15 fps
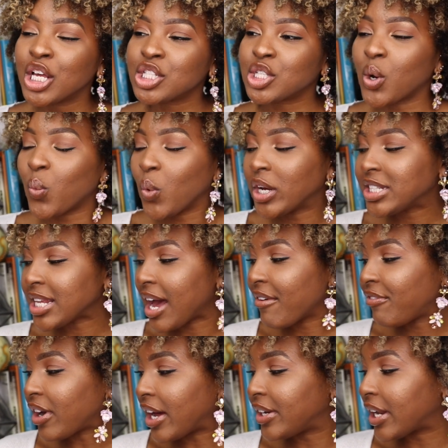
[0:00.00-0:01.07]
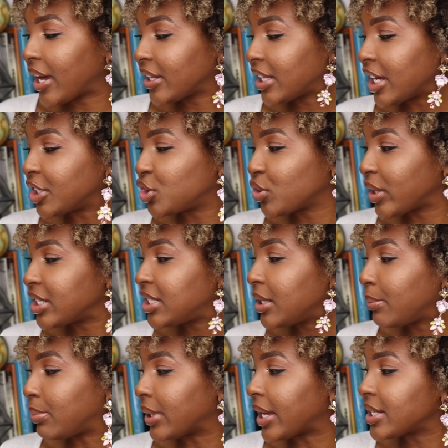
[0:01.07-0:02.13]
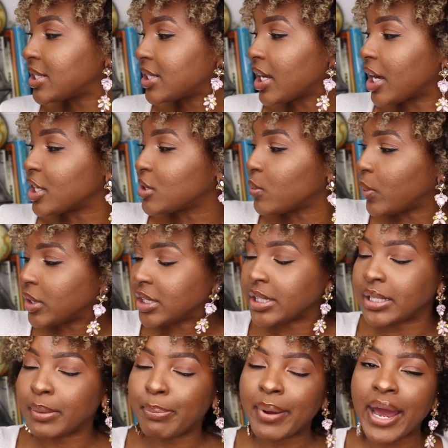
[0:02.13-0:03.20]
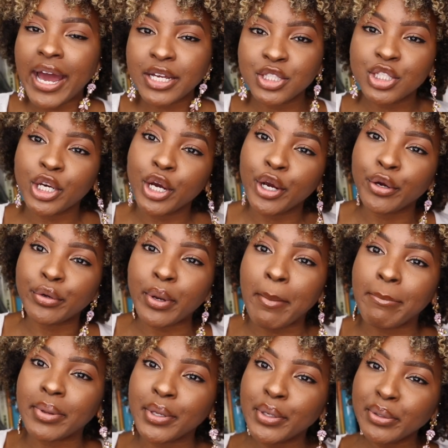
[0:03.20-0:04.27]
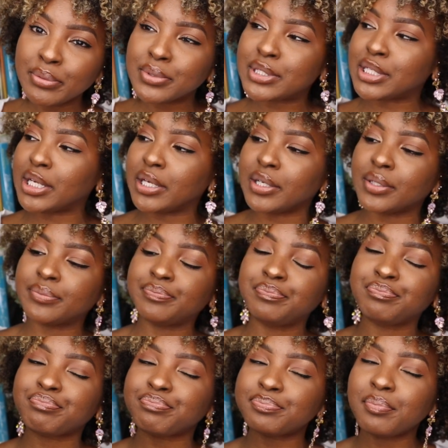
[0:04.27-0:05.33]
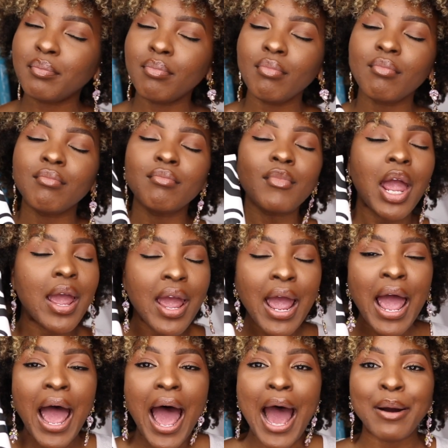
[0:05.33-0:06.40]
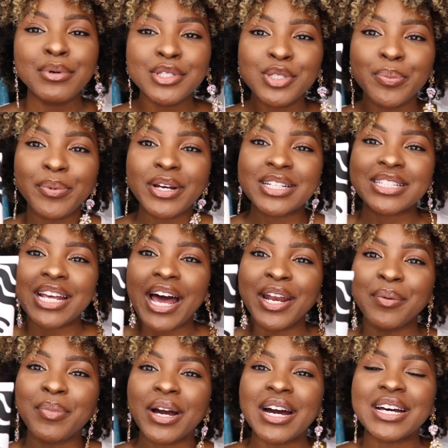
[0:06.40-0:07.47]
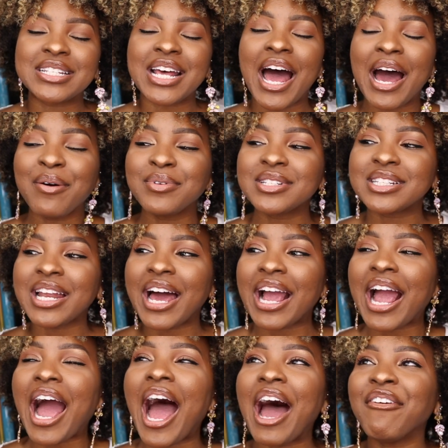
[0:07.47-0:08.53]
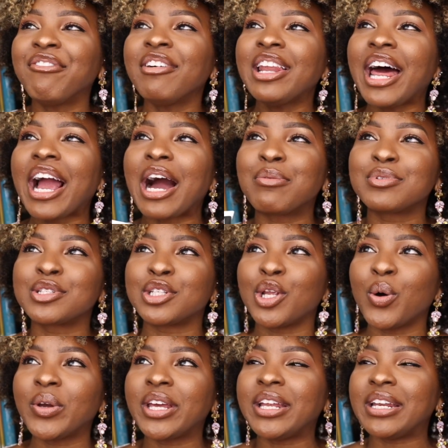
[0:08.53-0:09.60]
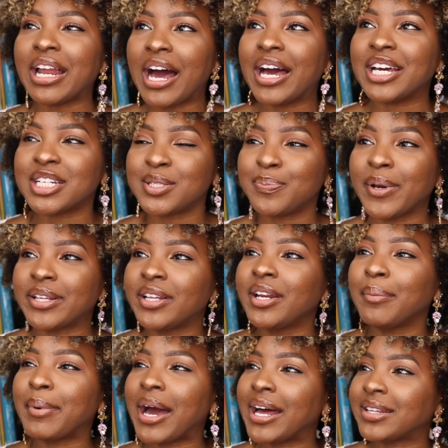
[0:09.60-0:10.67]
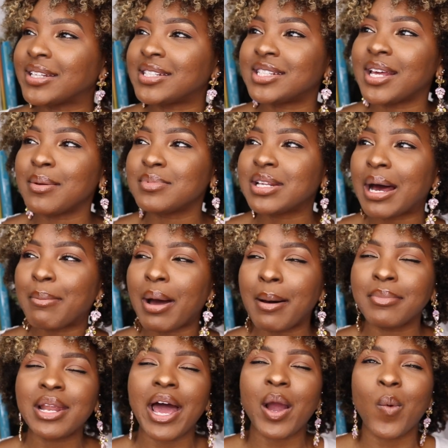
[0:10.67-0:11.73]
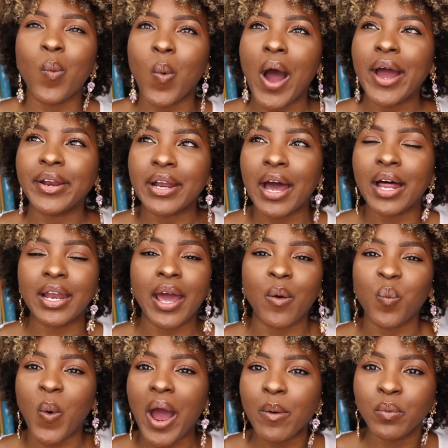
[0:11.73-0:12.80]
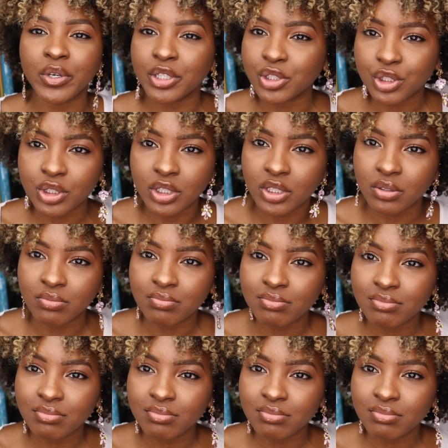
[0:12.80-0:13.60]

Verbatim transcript: So once I found out that Tracee blessed us with the Pattern Beauty, I was super excited, because I was like, I feel like I was low-key not expecting it, but at the same time I'm like, why not? Like, why wouldn't she?